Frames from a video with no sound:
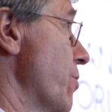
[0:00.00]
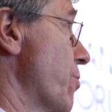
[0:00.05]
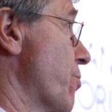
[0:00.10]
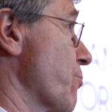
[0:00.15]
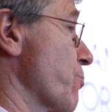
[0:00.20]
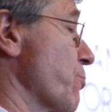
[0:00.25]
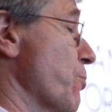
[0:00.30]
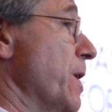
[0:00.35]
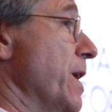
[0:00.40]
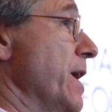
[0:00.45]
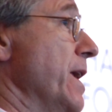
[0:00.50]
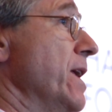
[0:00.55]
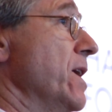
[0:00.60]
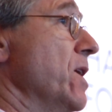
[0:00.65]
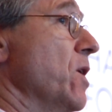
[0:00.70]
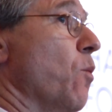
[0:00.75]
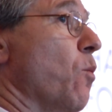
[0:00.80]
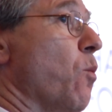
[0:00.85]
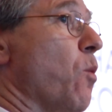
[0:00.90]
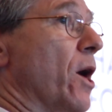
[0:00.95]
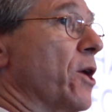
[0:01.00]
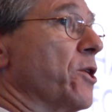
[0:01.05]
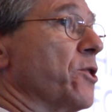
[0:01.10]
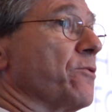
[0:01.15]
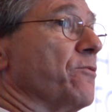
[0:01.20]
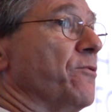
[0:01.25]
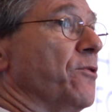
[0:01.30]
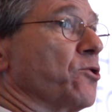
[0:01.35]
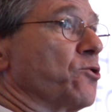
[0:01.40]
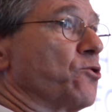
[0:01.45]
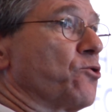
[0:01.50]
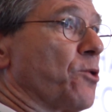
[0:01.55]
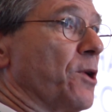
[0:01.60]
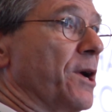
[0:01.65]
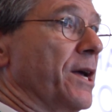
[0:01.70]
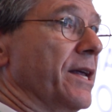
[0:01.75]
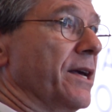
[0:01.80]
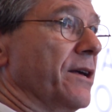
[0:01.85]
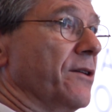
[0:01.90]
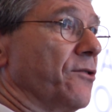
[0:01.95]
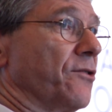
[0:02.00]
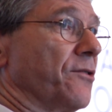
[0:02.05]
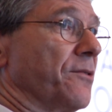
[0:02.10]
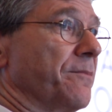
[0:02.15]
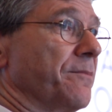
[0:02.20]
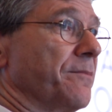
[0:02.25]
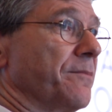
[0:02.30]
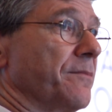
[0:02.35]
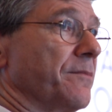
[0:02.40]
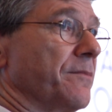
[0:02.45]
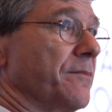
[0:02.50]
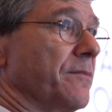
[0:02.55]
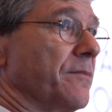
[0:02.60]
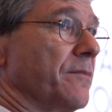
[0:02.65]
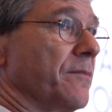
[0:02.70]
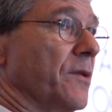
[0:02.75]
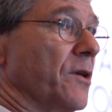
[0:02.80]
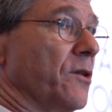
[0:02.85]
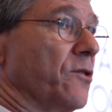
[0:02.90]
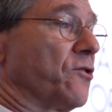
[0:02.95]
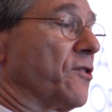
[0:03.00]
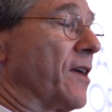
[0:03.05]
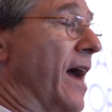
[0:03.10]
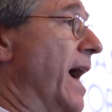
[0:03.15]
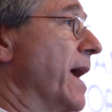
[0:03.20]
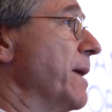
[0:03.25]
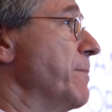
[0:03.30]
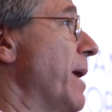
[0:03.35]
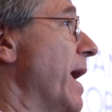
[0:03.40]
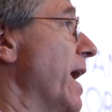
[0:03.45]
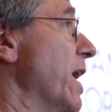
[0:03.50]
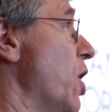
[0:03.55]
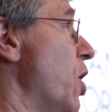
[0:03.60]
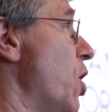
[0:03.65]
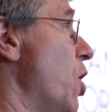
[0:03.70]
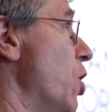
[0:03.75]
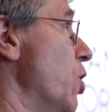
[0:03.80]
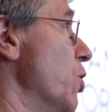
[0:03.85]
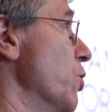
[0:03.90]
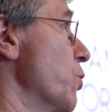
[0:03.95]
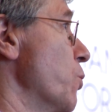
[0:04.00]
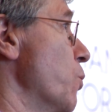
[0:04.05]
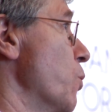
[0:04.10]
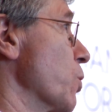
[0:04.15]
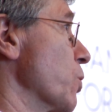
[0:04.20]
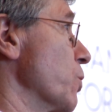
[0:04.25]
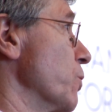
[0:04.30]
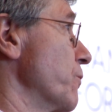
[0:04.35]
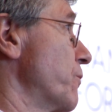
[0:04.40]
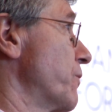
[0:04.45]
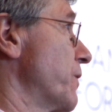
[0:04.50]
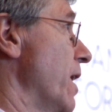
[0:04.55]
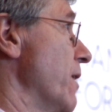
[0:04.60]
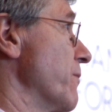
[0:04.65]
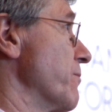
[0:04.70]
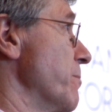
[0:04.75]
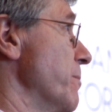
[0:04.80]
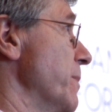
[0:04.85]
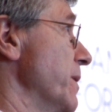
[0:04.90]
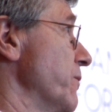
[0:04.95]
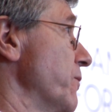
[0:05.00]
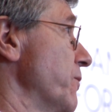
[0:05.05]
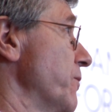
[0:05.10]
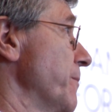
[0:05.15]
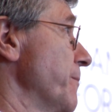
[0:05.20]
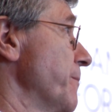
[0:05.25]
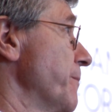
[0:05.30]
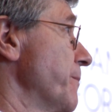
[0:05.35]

3 wonderful treaties signed by all the world's governments.